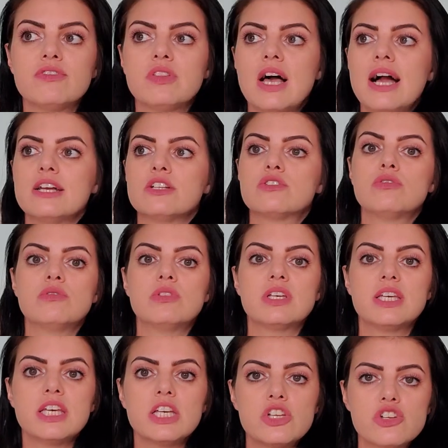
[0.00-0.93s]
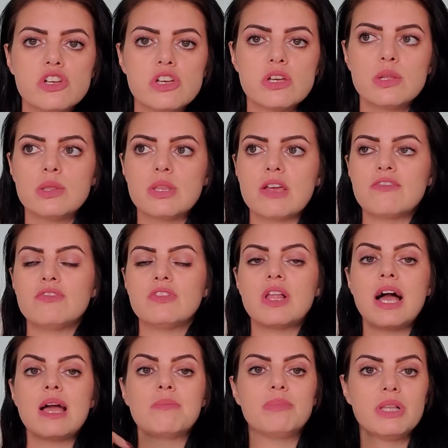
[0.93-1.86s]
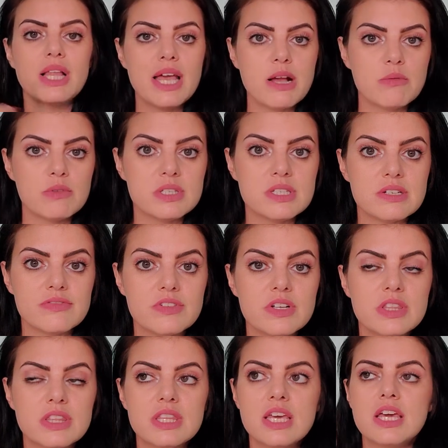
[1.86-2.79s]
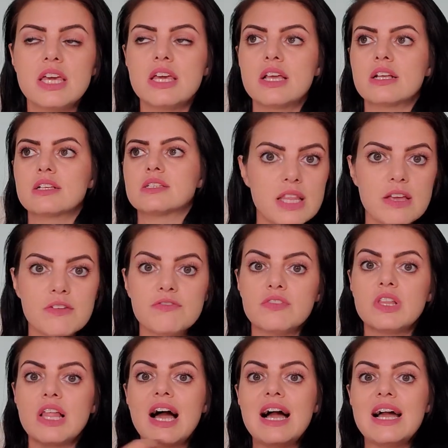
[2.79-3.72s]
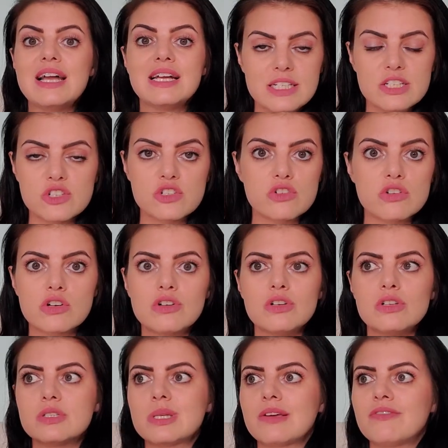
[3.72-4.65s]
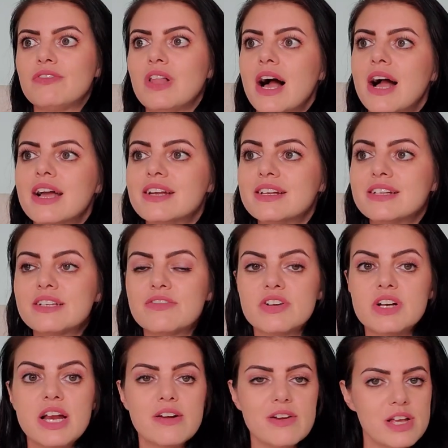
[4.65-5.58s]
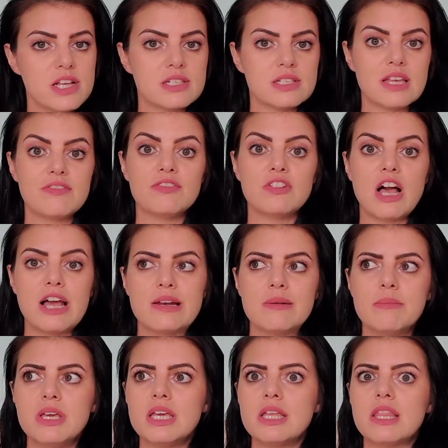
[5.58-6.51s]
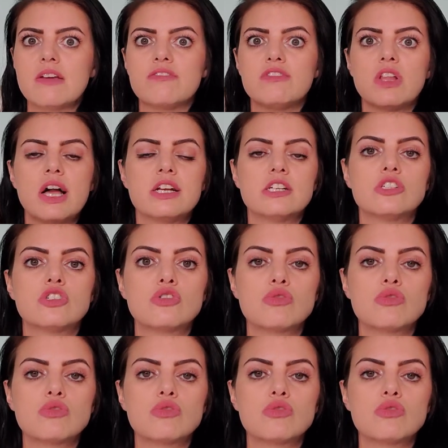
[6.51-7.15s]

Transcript: fly to the kitchen. They fly playing with different things. They fly in circles. They fly to different areas. They fly to me. They fly to